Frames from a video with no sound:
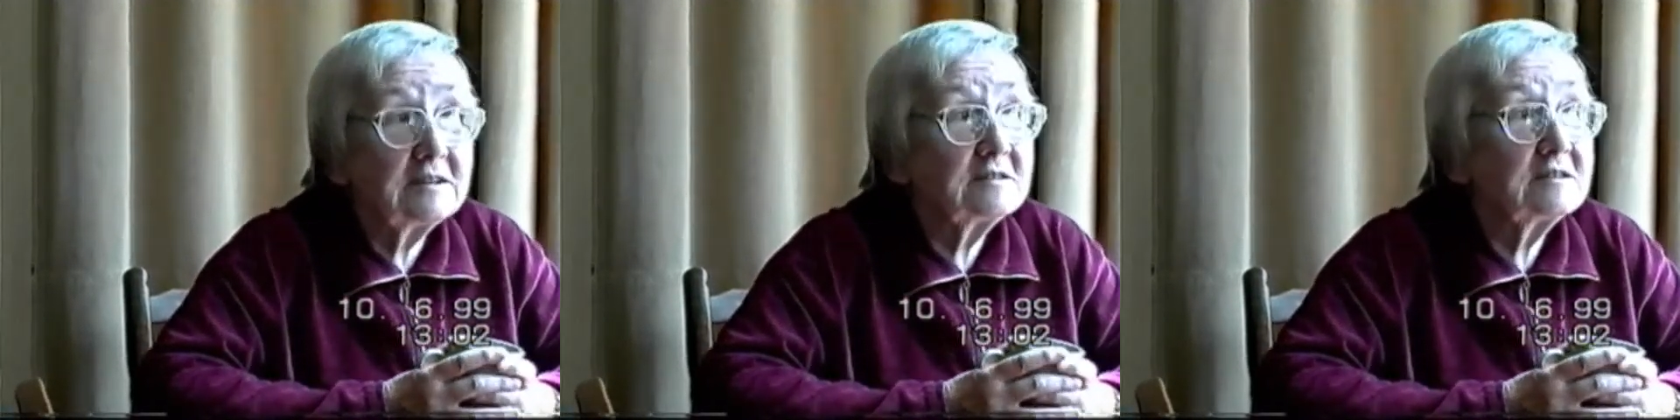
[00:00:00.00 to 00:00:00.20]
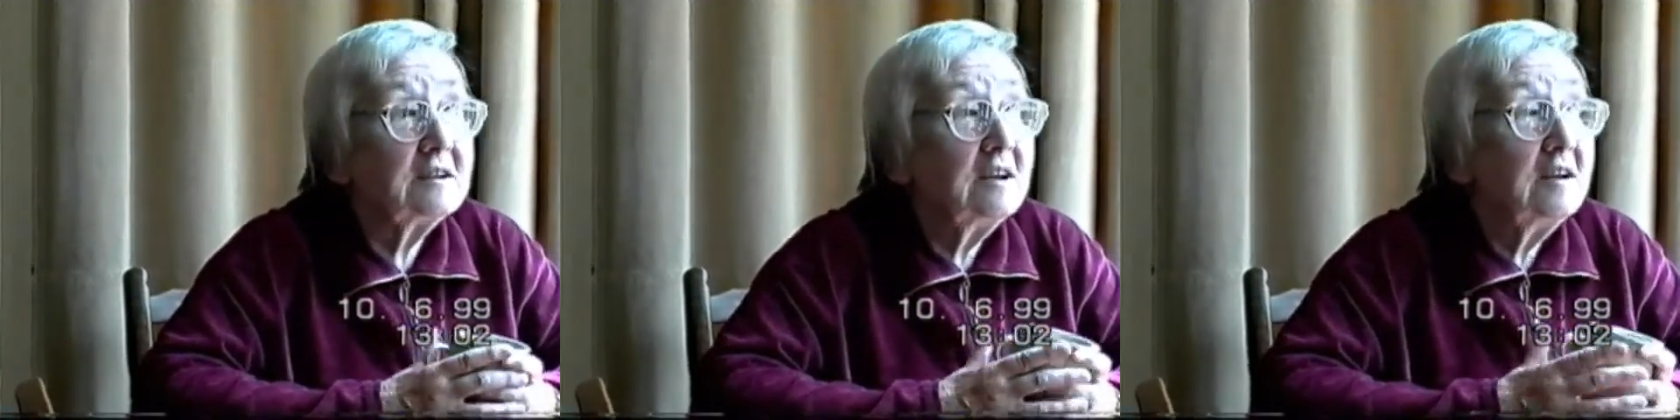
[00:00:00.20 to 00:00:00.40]
Mm.
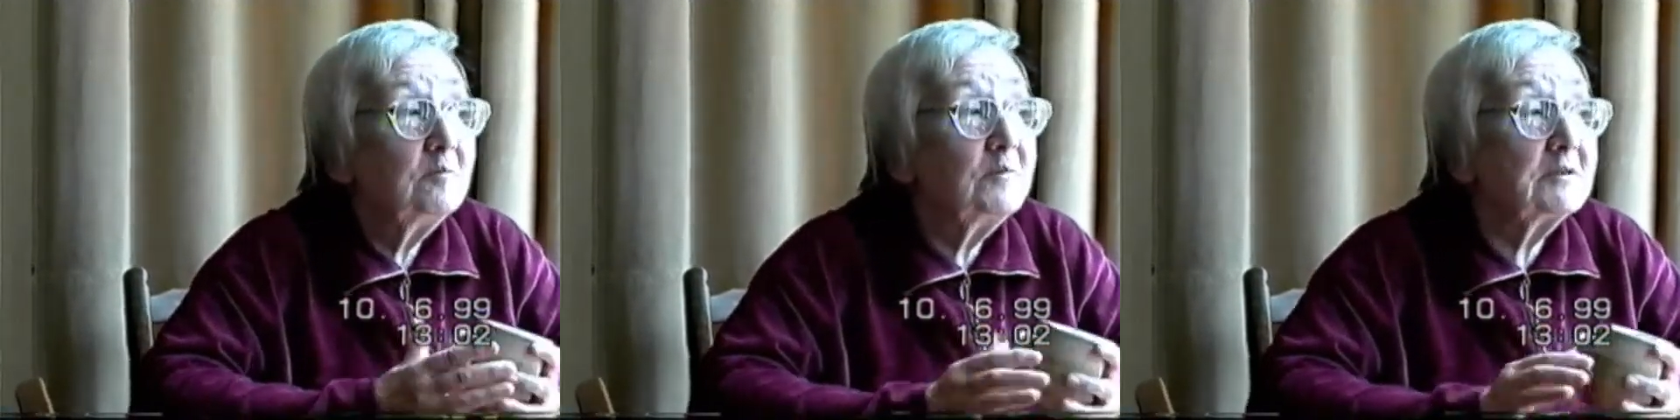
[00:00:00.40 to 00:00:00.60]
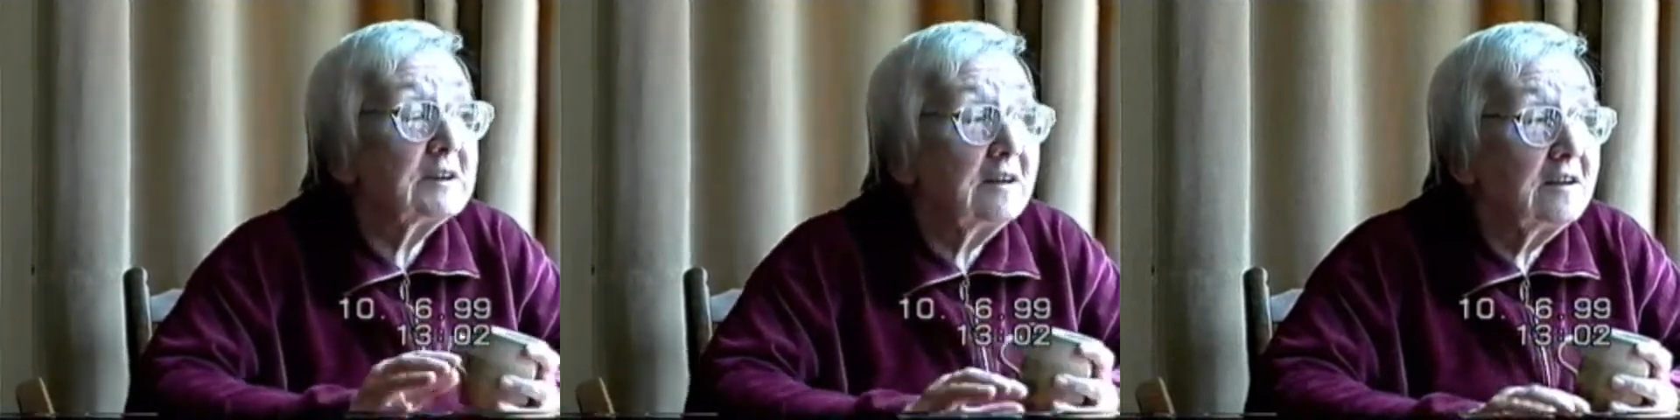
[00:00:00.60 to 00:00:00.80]

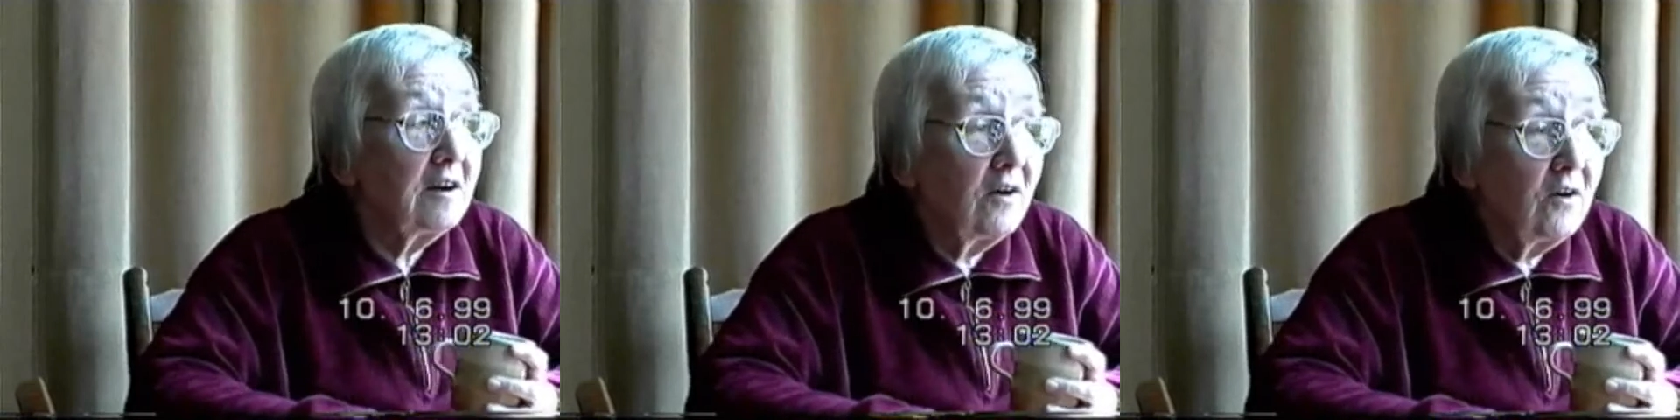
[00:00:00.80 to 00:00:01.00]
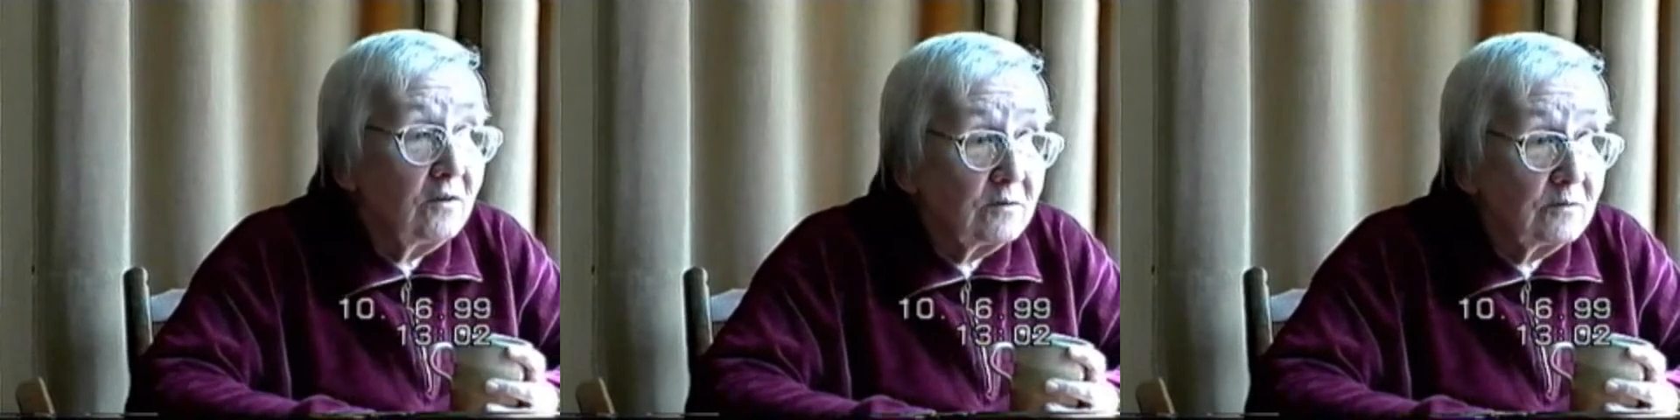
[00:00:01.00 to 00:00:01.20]
But I
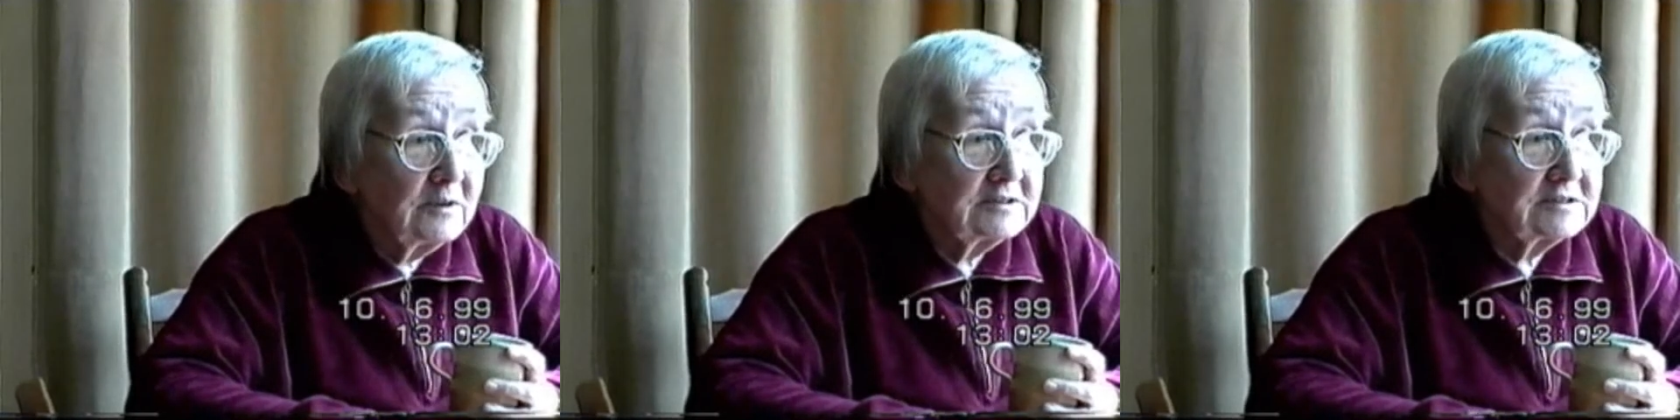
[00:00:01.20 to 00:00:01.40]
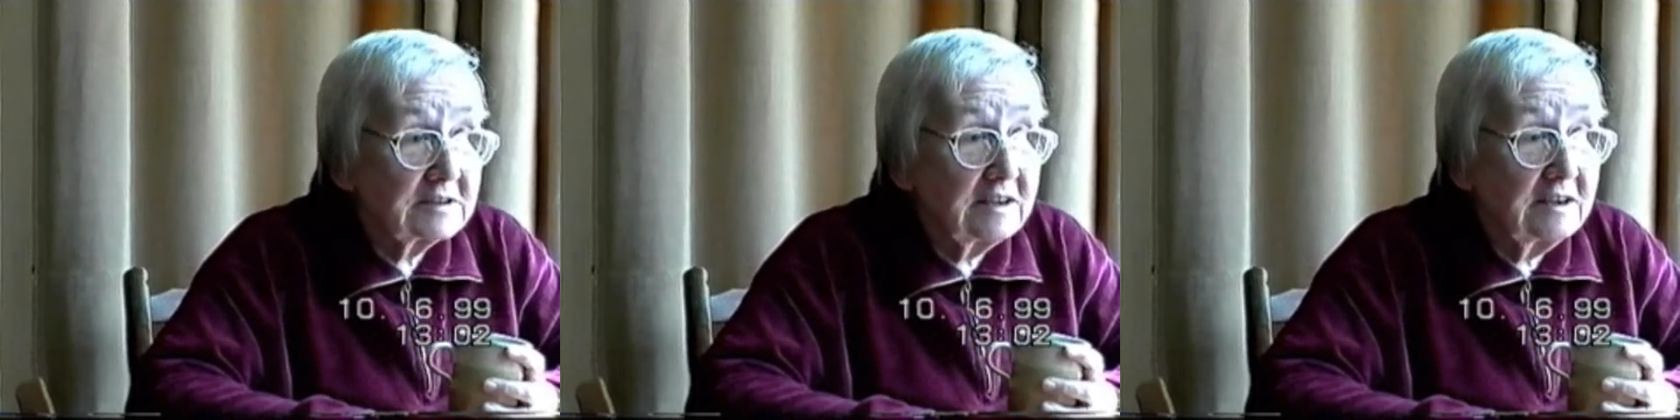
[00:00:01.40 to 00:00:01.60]

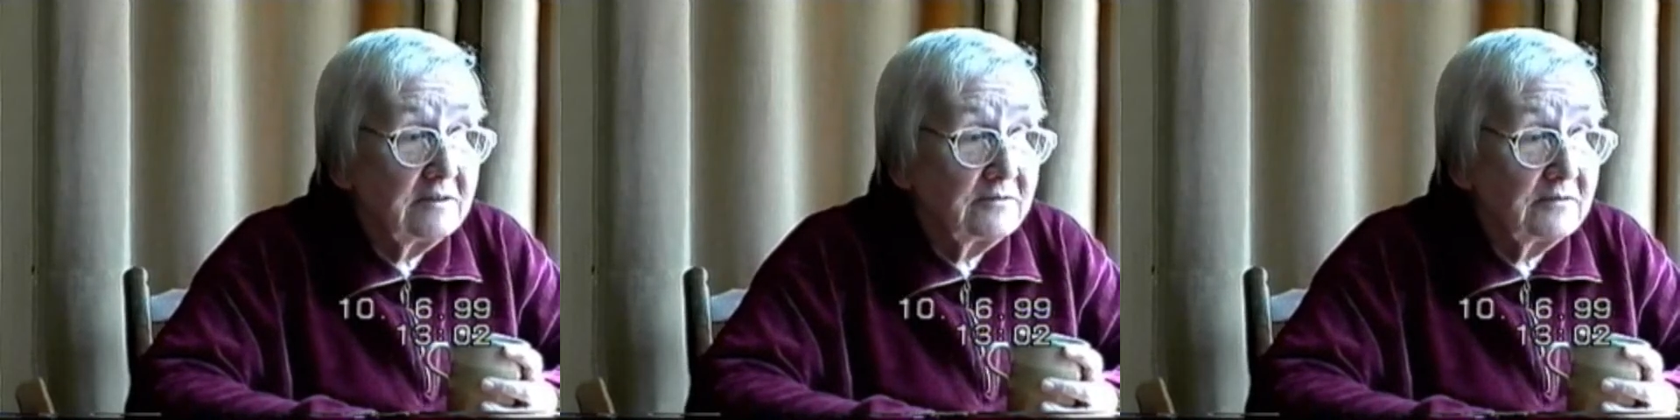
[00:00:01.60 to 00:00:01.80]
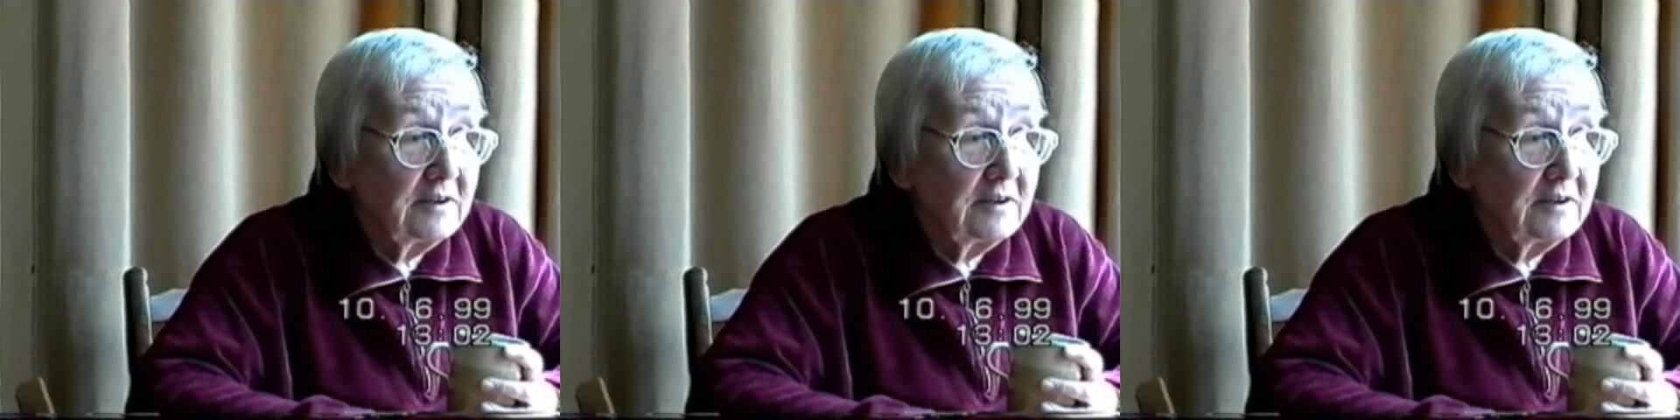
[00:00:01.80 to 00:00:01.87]
always give